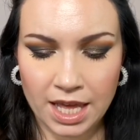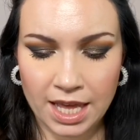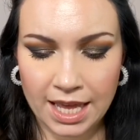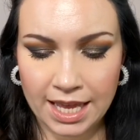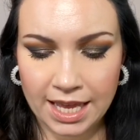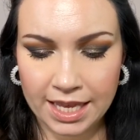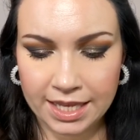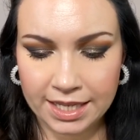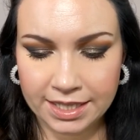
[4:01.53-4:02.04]

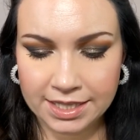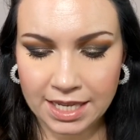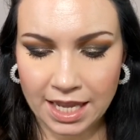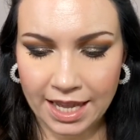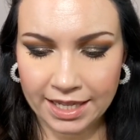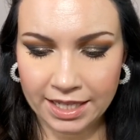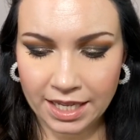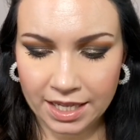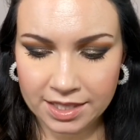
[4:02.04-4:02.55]
And
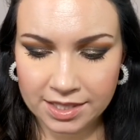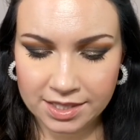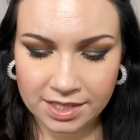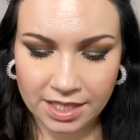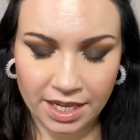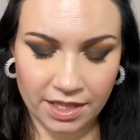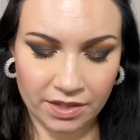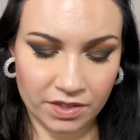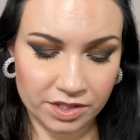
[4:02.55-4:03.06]
I gotta
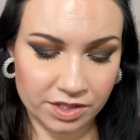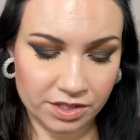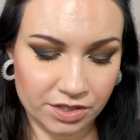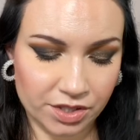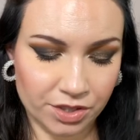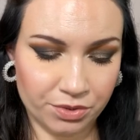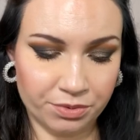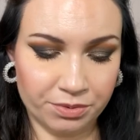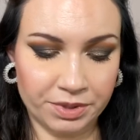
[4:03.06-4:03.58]
say, this
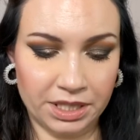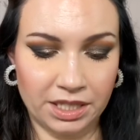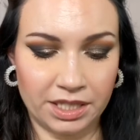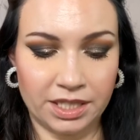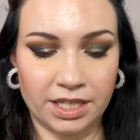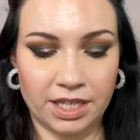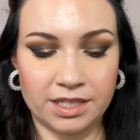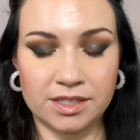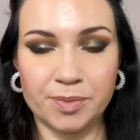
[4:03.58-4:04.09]
a really
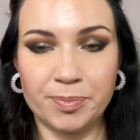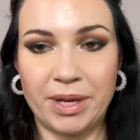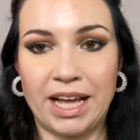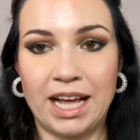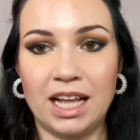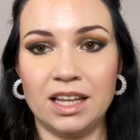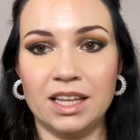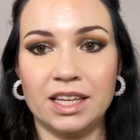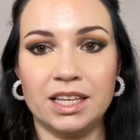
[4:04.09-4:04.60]
nice
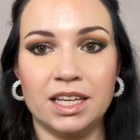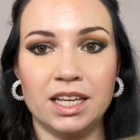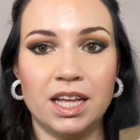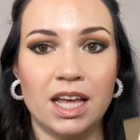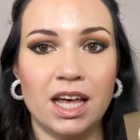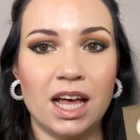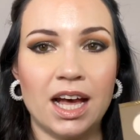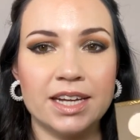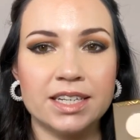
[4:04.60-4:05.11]
palette.
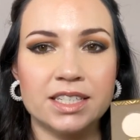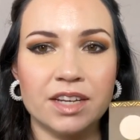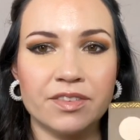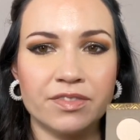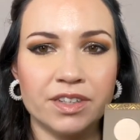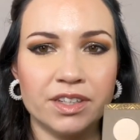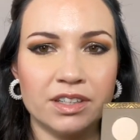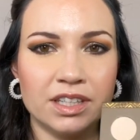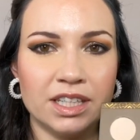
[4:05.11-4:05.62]
I
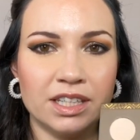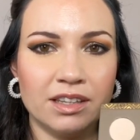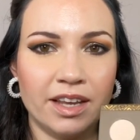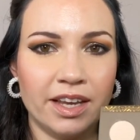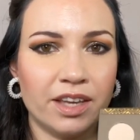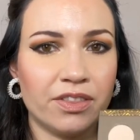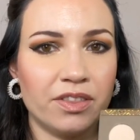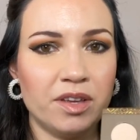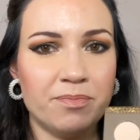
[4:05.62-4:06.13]
definitely
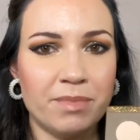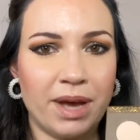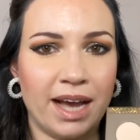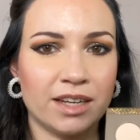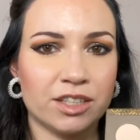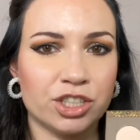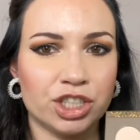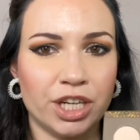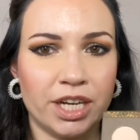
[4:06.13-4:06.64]
like the
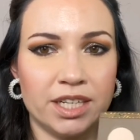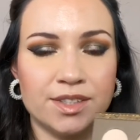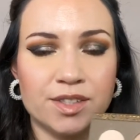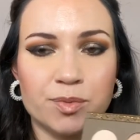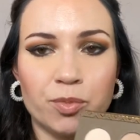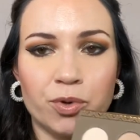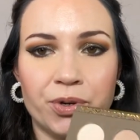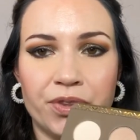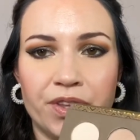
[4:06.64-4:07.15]
matte
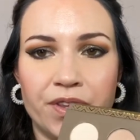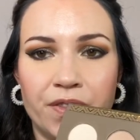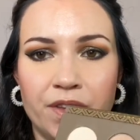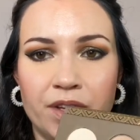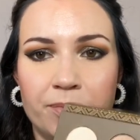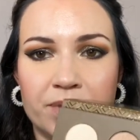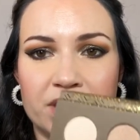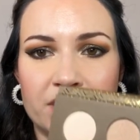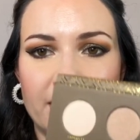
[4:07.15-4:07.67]
shades more than
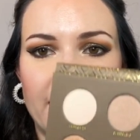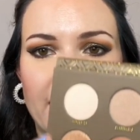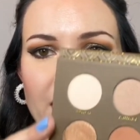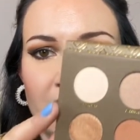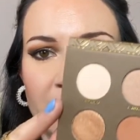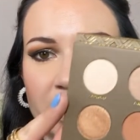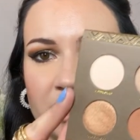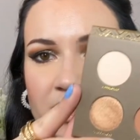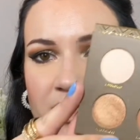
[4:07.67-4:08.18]
the
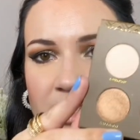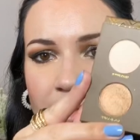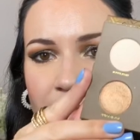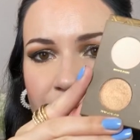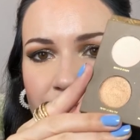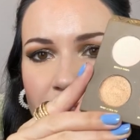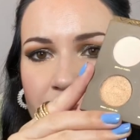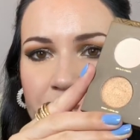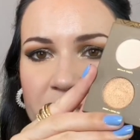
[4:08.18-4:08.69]
metallics. Some
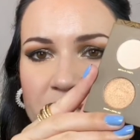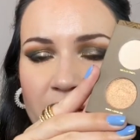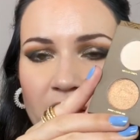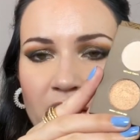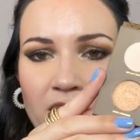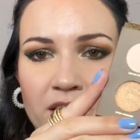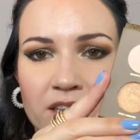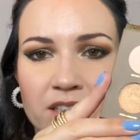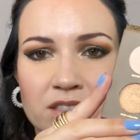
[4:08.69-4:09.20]
of the
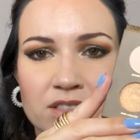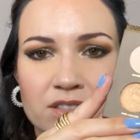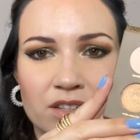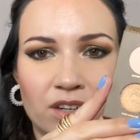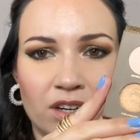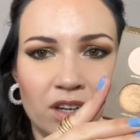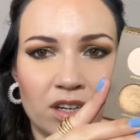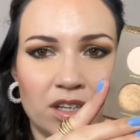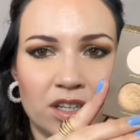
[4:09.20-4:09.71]
metallics
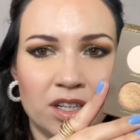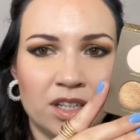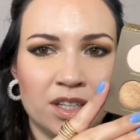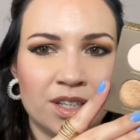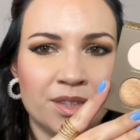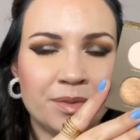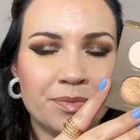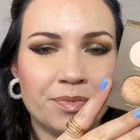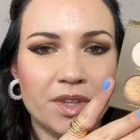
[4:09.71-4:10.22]
are
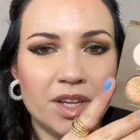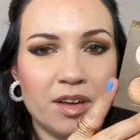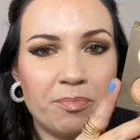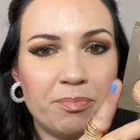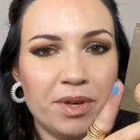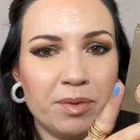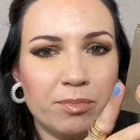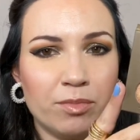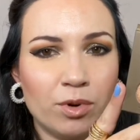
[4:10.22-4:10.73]
a
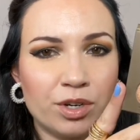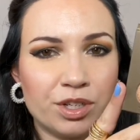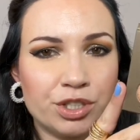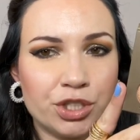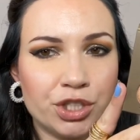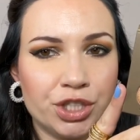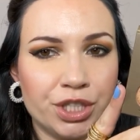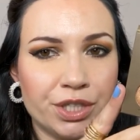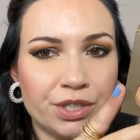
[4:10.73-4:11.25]
bit more
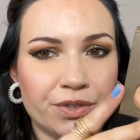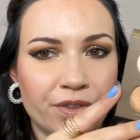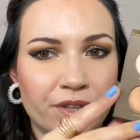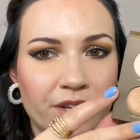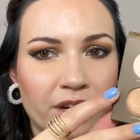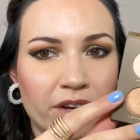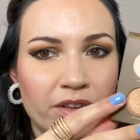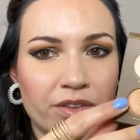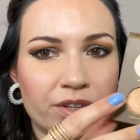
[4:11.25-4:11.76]
sheer than
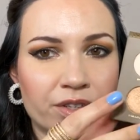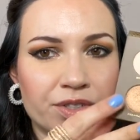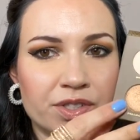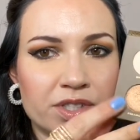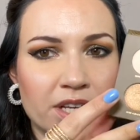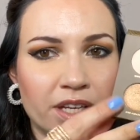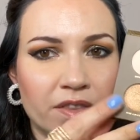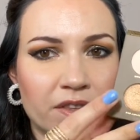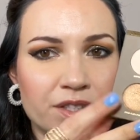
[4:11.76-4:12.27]
others.
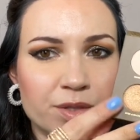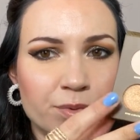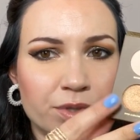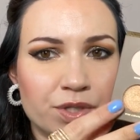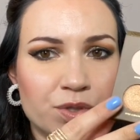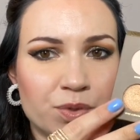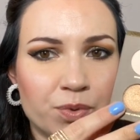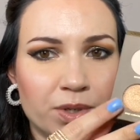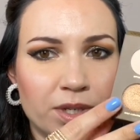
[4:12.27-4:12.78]
Like this one
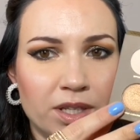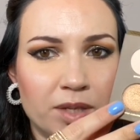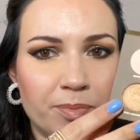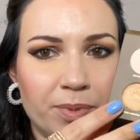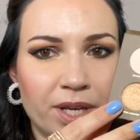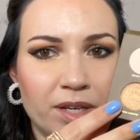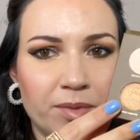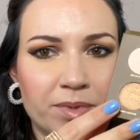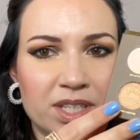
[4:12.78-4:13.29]
is really
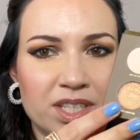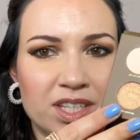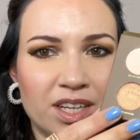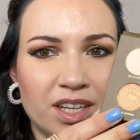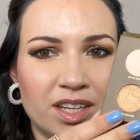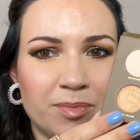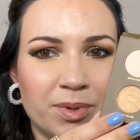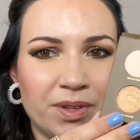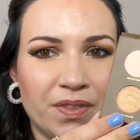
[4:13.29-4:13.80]

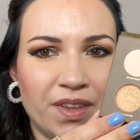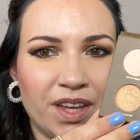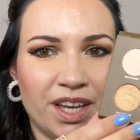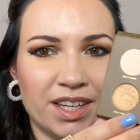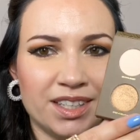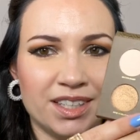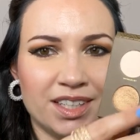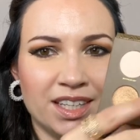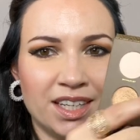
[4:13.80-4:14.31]
pigmented, but
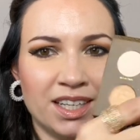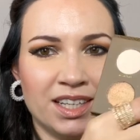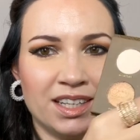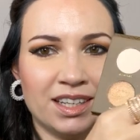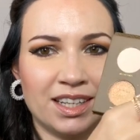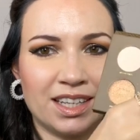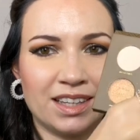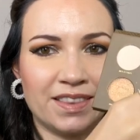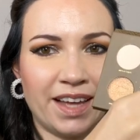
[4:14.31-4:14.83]
then
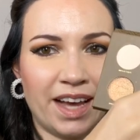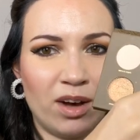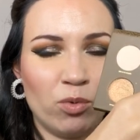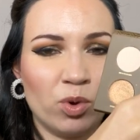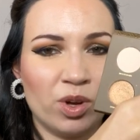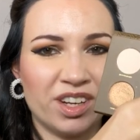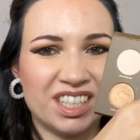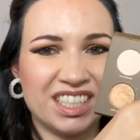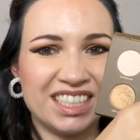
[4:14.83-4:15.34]
like that
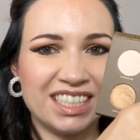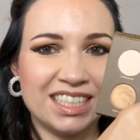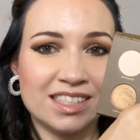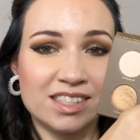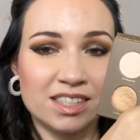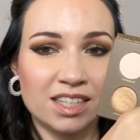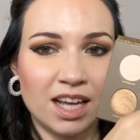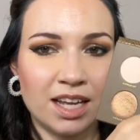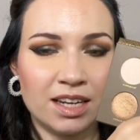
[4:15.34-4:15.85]
one
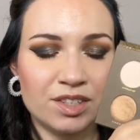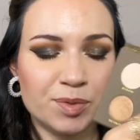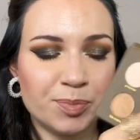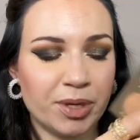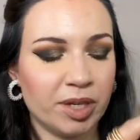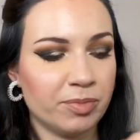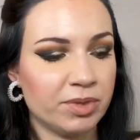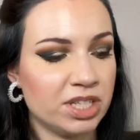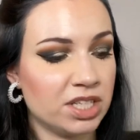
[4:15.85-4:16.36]
is not as
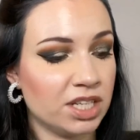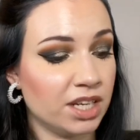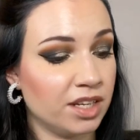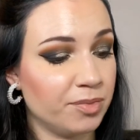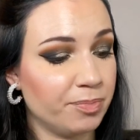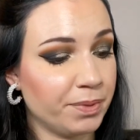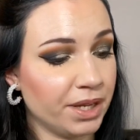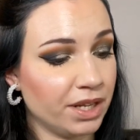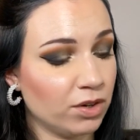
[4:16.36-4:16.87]

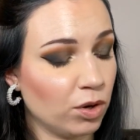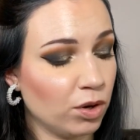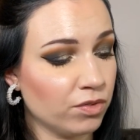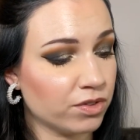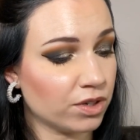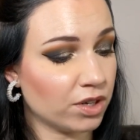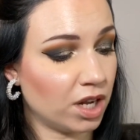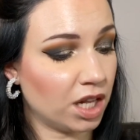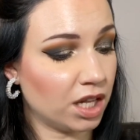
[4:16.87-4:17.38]
pigmented. But
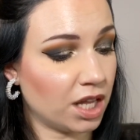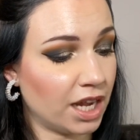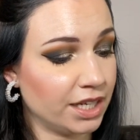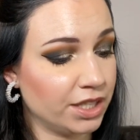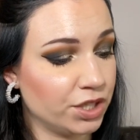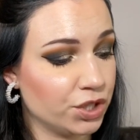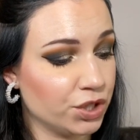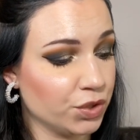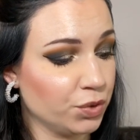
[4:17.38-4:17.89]
overall, I
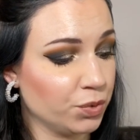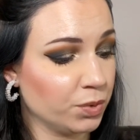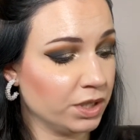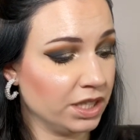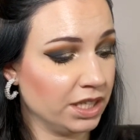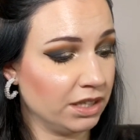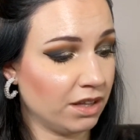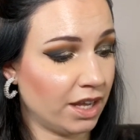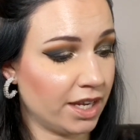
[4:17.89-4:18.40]
do
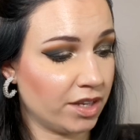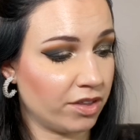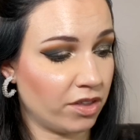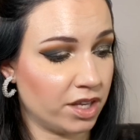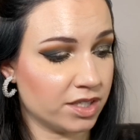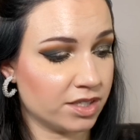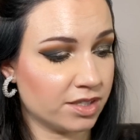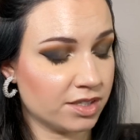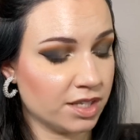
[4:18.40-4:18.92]
really like
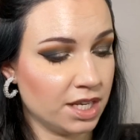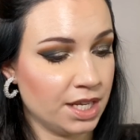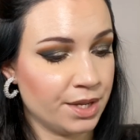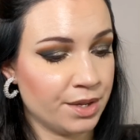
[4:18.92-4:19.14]
this.